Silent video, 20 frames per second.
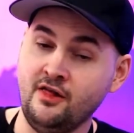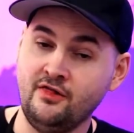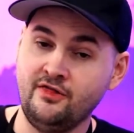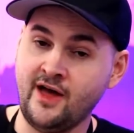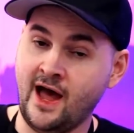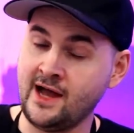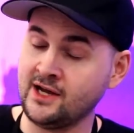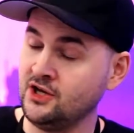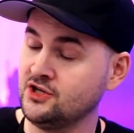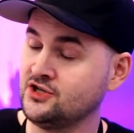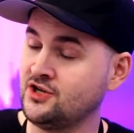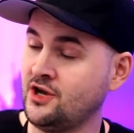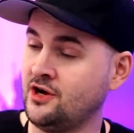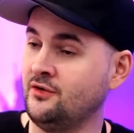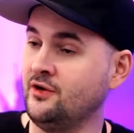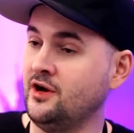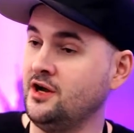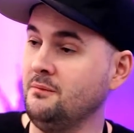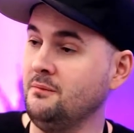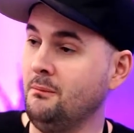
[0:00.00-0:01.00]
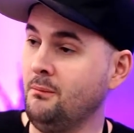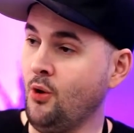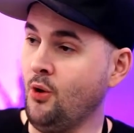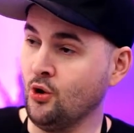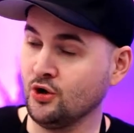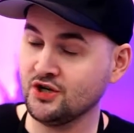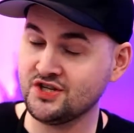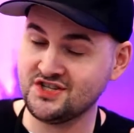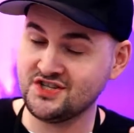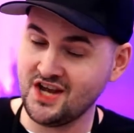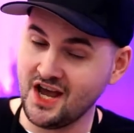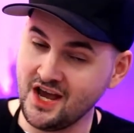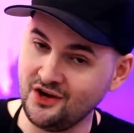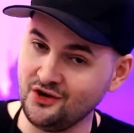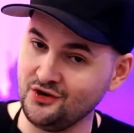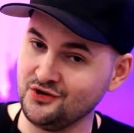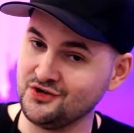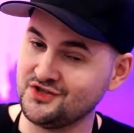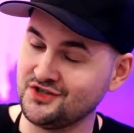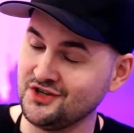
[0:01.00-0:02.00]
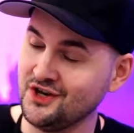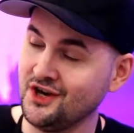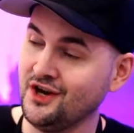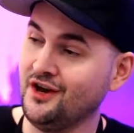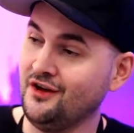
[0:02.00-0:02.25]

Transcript: that could generate more sales